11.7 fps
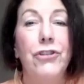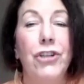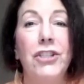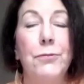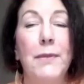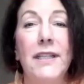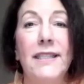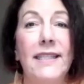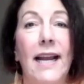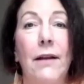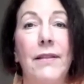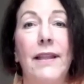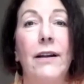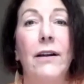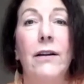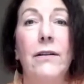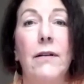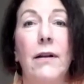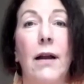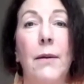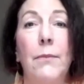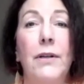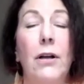judgments out there
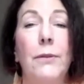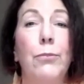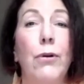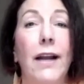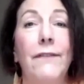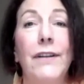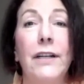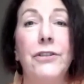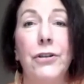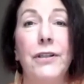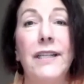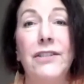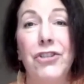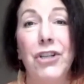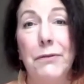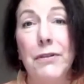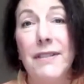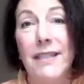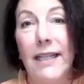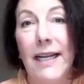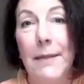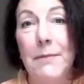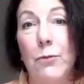called private attorneys general's
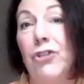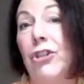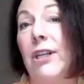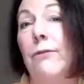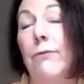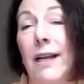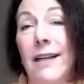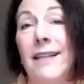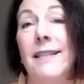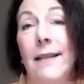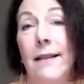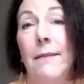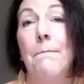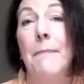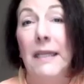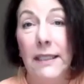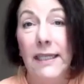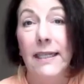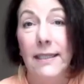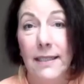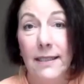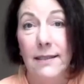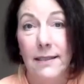claims, which can run into the
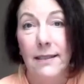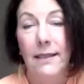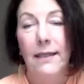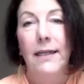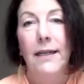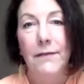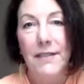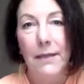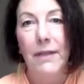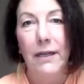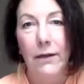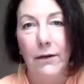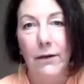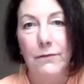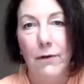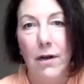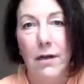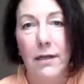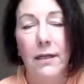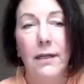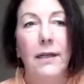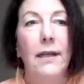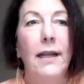millions if something goes wrong.
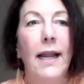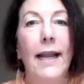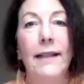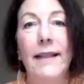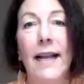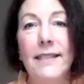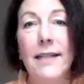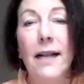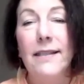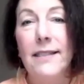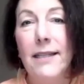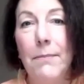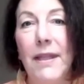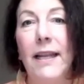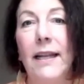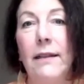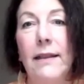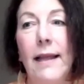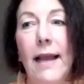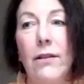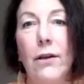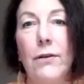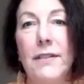And that's not something
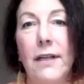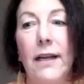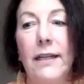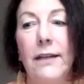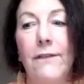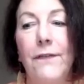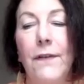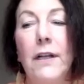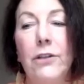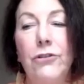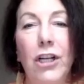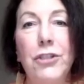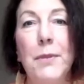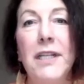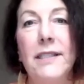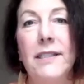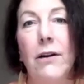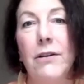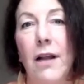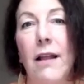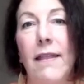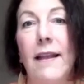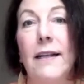that those kind of judgments are
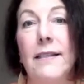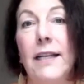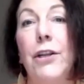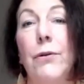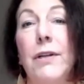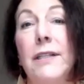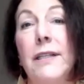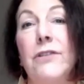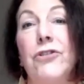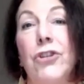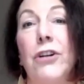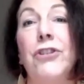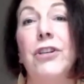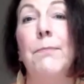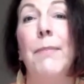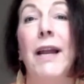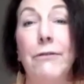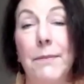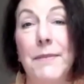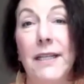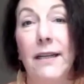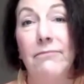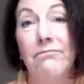not things that you can discharge in
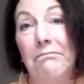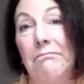bankruptcy.